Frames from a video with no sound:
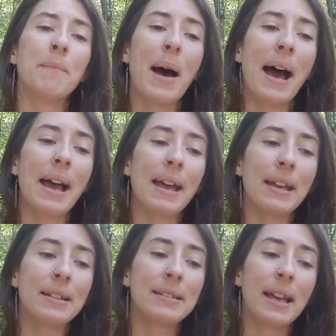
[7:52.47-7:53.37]

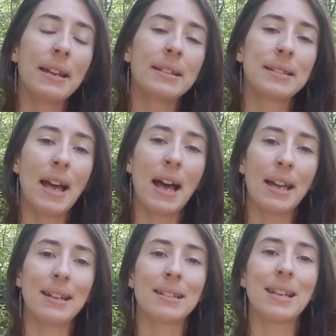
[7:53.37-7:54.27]
by setting
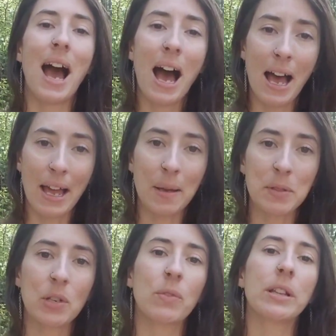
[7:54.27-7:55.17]
aside time
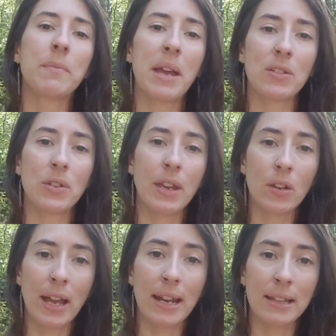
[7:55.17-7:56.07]
to really make sure that
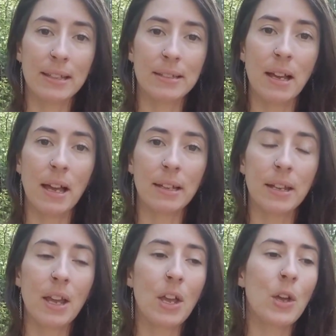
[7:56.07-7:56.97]
you're getting this done.
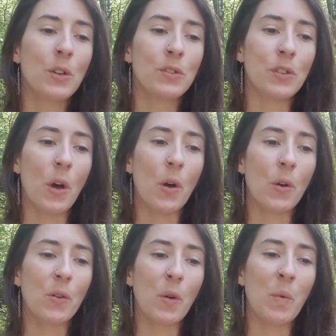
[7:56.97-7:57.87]

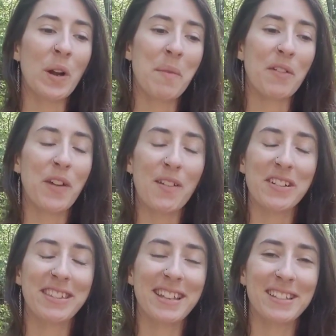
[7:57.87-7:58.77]
So one of my
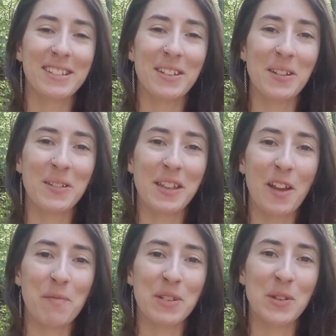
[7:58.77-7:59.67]
favorite things to do that
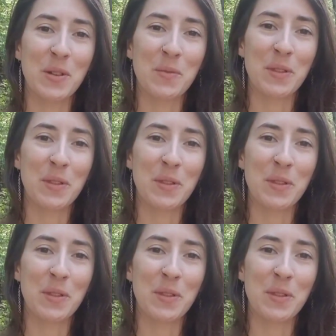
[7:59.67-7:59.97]
I've been doing